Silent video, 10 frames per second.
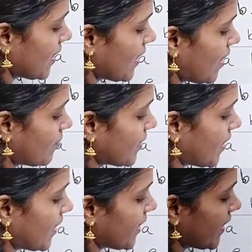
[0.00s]

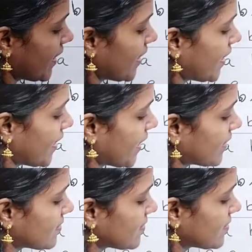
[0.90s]
Lambda A
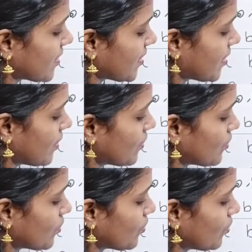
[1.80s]
x is equal
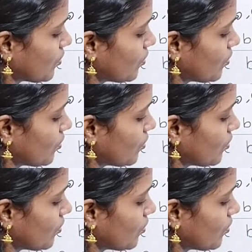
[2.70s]
to